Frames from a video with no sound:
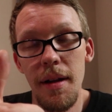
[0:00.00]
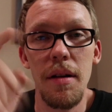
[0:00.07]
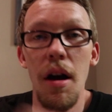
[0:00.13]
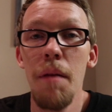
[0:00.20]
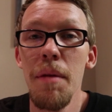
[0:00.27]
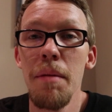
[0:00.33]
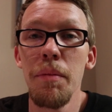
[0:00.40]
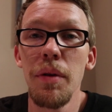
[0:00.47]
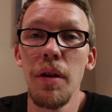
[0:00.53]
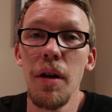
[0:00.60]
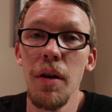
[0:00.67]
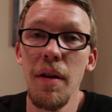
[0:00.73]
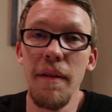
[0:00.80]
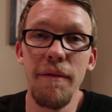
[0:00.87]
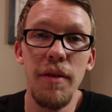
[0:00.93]
Comment
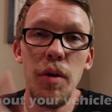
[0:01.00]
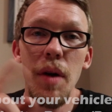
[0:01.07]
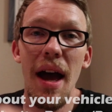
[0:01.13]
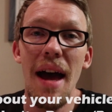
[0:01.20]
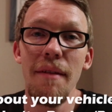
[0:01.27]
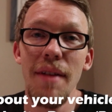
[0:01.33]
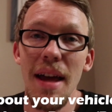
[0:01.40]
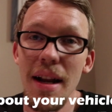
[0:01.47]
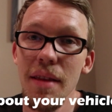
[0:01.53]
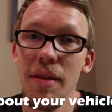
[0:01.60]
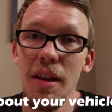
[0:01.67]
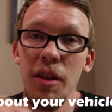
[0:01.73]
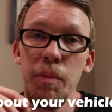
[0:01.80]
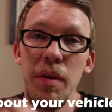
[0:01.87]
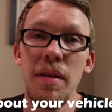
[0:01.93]
below if you have
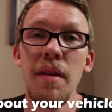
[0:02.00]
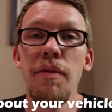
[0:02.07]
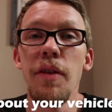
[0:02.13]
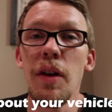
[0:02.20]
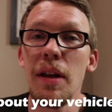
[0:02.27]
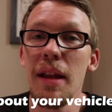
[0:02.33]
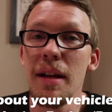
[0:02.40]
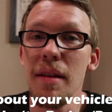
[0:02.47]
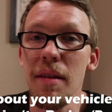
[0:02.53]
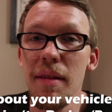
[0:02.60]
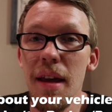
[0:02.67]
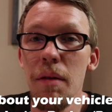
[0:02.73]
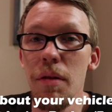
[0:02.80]
anything specific you'd like to say,